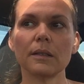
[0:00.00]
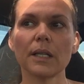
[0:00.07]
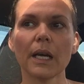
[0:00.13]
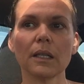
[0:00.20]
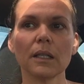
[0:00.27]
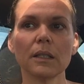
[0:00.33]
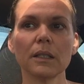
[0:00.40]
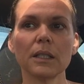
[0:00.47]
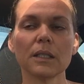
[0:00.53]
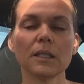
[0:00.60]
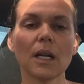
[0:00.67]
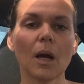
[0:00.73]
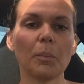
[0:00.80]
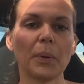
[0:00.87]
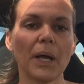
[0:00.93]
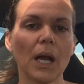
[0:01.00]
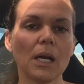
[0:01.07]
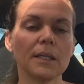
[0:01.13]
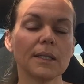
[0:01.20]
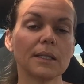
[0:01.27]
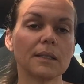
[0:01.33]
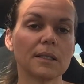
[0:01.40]
technically it's not
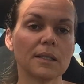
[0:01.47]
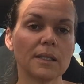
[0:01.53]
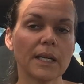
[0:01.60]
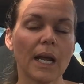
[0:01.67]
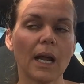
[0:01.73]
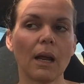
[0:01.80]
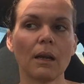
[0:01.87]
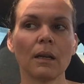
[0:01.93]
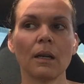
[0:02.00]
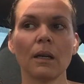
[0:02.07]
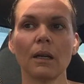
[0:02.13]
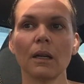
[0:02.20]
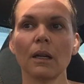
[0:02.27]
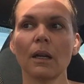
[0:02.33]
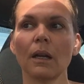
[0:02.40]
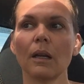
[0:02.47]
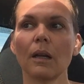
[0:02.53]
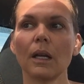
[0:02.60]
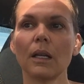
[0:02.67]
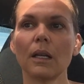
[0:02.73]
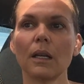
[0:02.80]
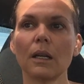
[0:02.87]
paint, it's stain.
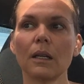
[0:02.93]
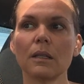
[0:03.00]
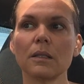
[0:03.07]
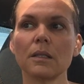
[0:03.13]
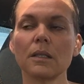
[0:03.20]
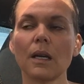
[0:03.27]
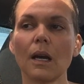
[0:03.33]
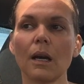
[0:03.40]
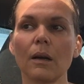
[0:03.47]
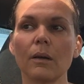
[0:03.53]
And